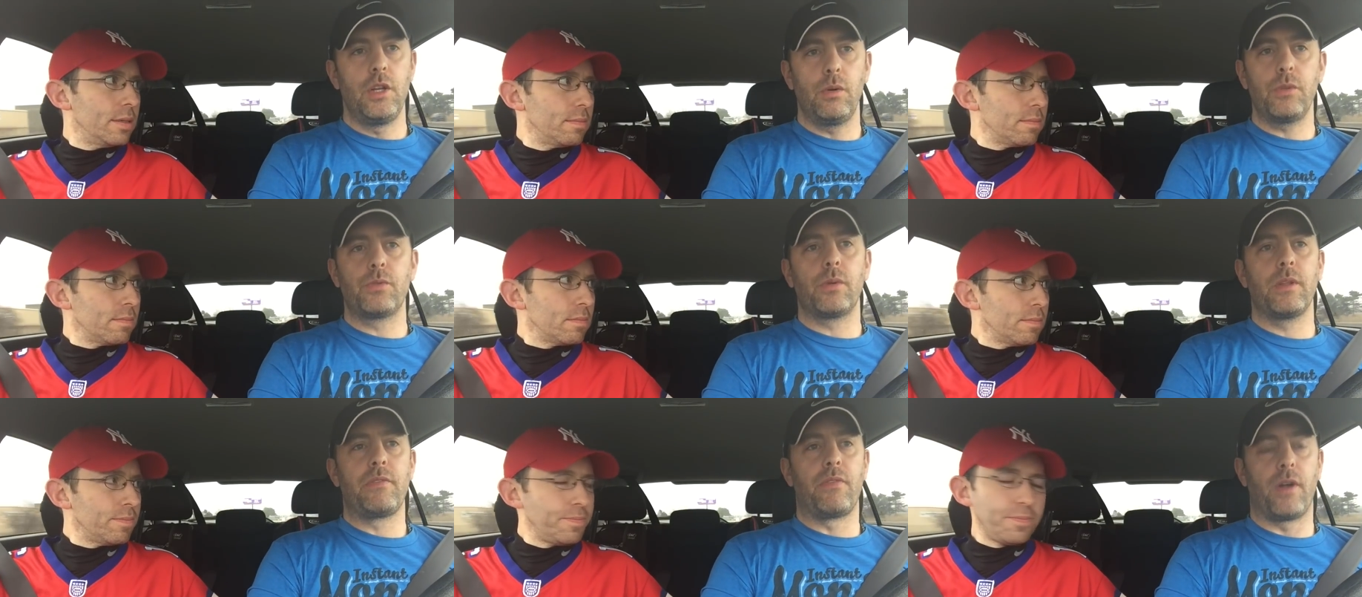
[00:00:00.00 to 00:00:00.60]
Speaker 1: You know what's
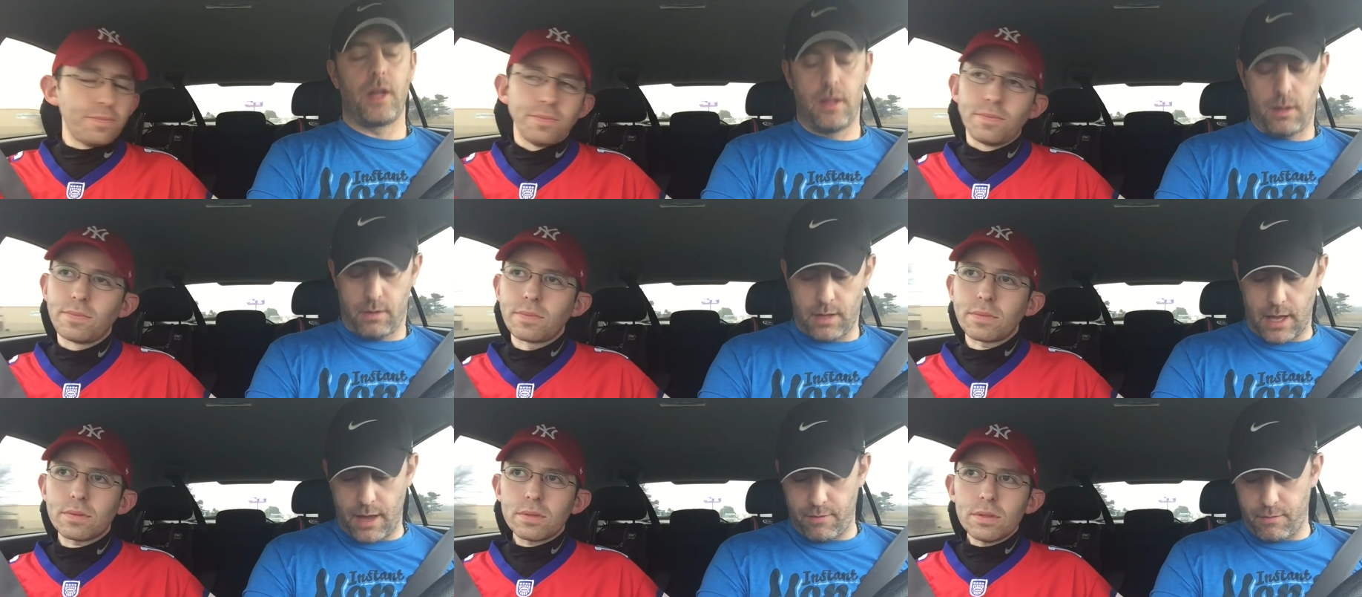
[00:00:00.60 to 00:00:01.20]
really funny though
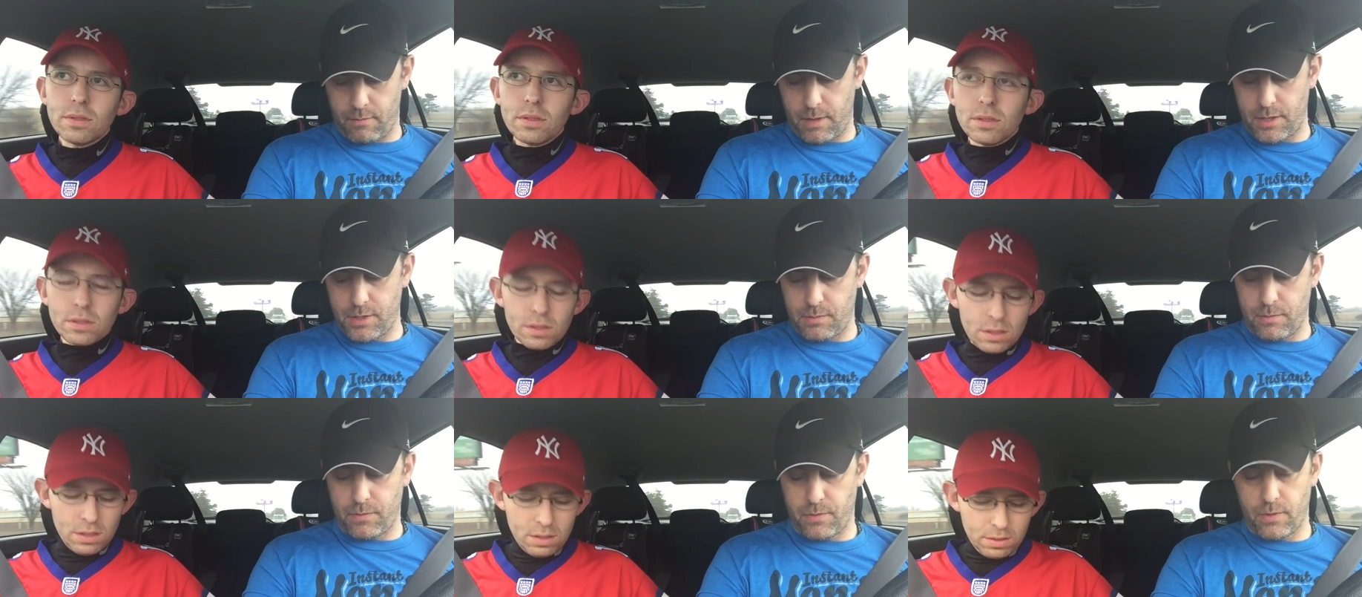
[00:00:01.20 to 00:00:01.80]
that I haven't
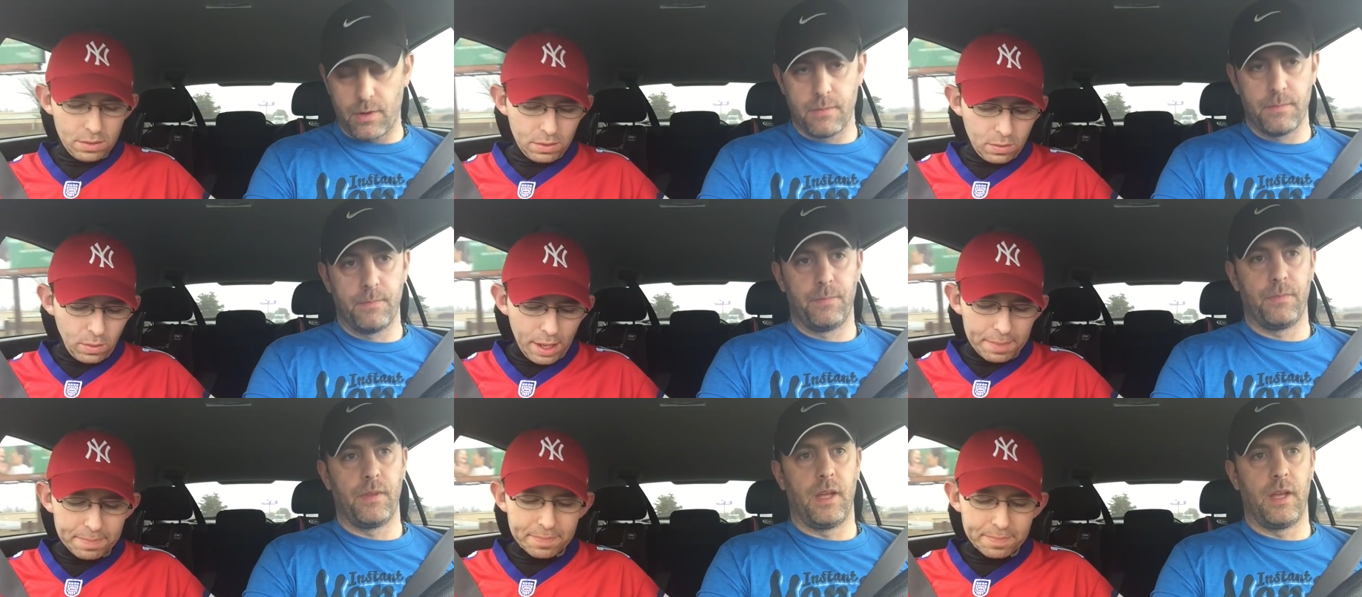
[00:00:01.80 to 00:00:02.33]
mentioned before. What?